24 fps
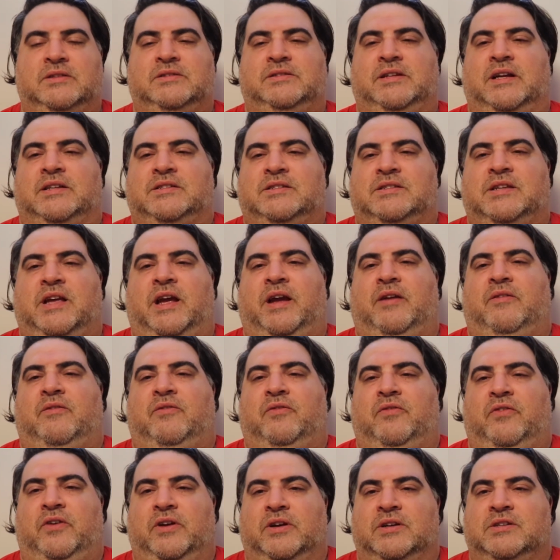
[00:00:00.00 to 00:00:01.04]
That's like,
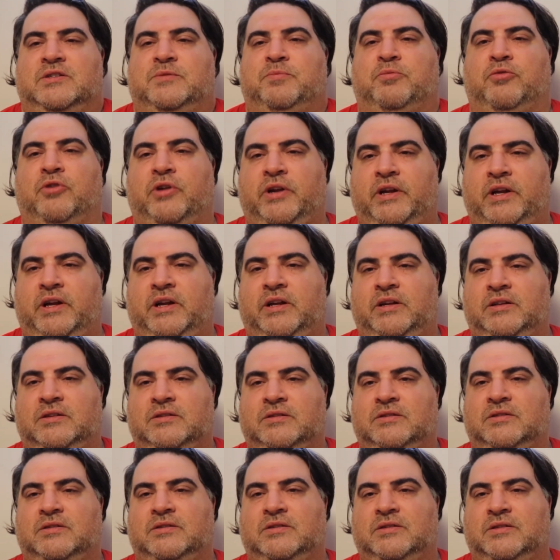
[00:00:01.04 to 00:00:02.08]
feels pretty
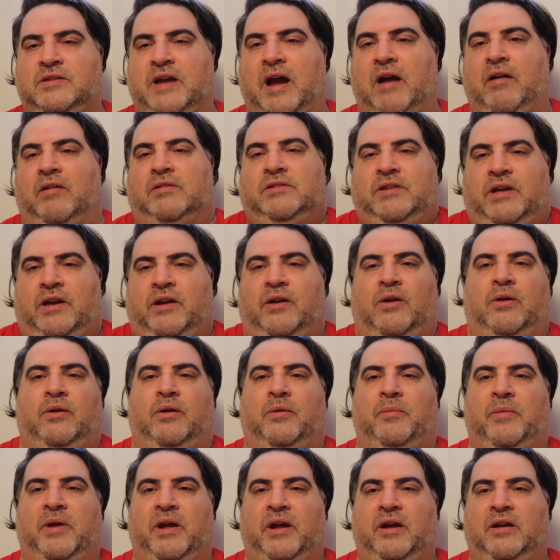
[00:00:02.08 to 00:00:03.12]
Tarantino
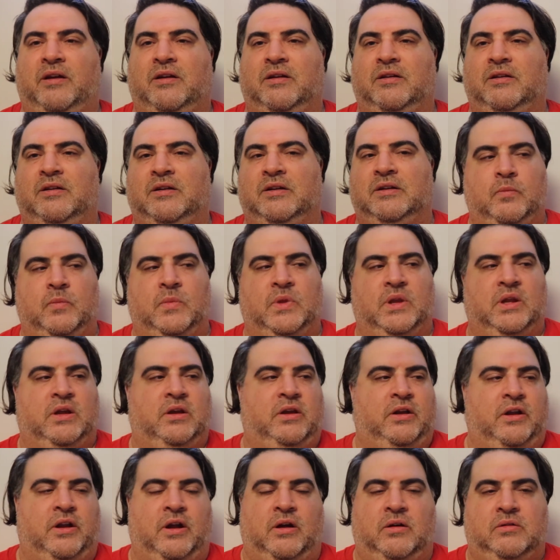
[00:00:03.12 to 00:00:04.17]
to me.
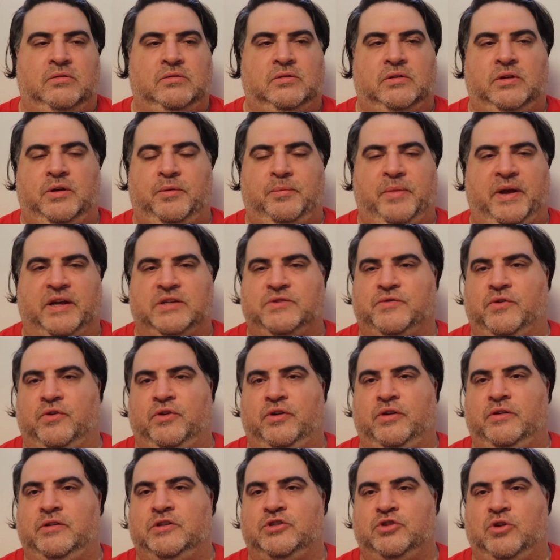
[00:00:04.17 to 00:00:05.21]
You know, it makes for
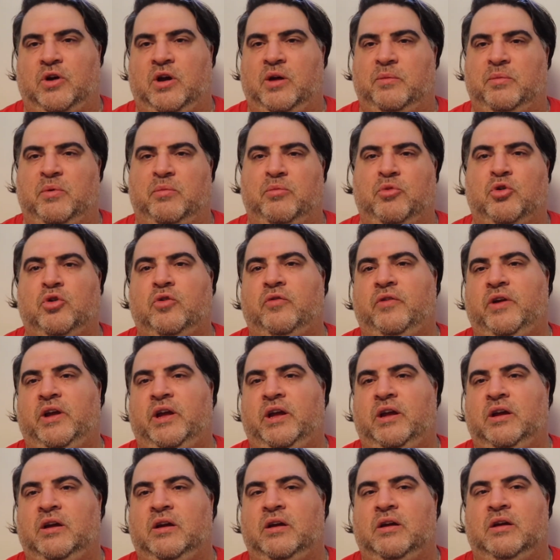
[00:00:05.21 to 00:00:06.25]
an enjoyable
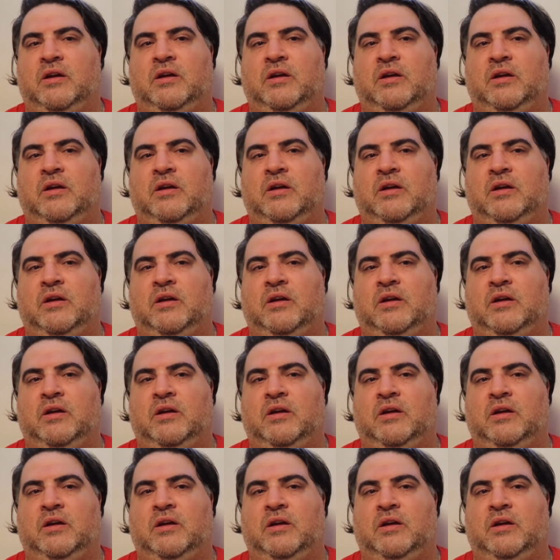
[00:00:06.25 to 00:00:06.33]
movie.